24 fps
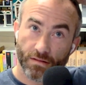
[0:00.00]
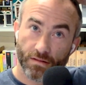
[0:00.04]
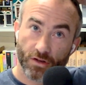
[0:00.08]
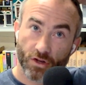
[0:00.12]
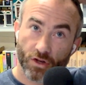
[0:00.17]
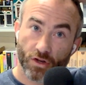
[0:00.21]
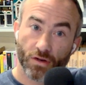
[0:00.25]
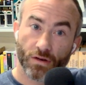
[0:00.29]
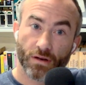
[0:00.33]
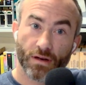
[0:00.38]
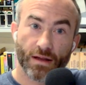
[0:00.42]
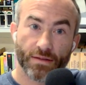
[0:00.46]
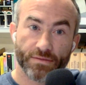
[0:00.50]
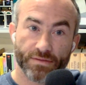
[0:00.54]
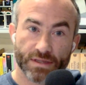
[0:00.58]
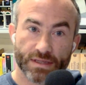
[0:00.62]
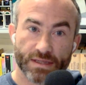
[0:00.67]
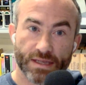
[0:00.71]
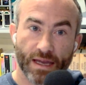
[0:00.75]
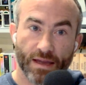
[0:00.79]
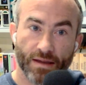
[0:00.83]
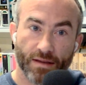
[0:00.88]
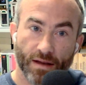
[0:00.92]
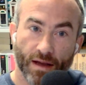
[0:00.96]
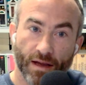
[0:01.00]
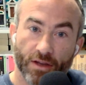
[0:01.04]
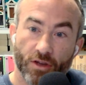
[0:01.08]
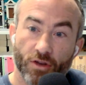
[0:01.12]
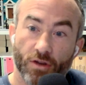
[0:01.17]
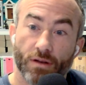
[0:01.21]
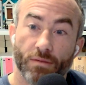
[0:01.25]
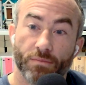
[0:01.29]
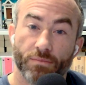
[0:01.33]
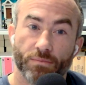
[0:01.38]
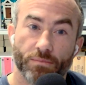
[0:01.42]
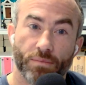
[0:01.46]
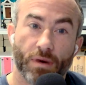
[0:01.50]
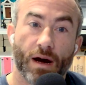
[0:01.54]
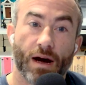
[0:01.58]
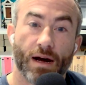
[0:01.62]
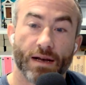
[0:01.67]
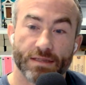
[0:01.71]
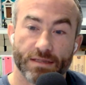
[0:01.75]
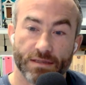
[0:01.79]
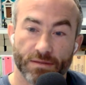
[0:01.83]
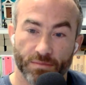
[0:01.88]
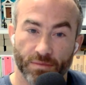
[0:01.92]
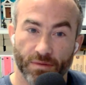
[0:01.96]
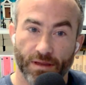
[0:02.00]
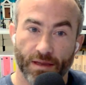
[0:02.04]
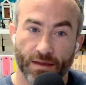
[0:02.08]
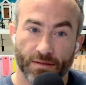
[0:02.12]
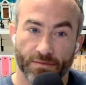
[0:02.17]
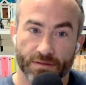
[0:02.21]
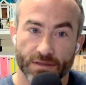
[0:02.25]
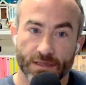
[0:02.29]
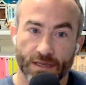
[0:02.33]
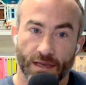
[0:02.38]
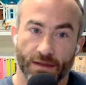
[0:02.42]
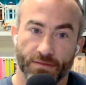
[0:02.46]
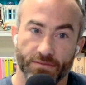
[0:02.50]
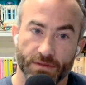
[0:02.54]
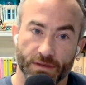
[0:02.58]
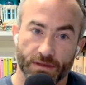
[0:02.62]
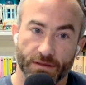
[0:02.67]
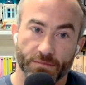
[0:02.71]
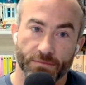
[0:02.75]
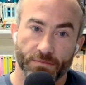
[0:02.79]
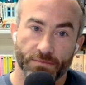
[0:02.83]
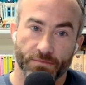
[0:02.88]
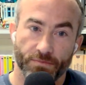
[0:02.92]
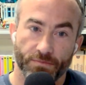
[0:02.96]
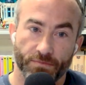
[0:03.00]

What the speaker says: could possibly have saved him.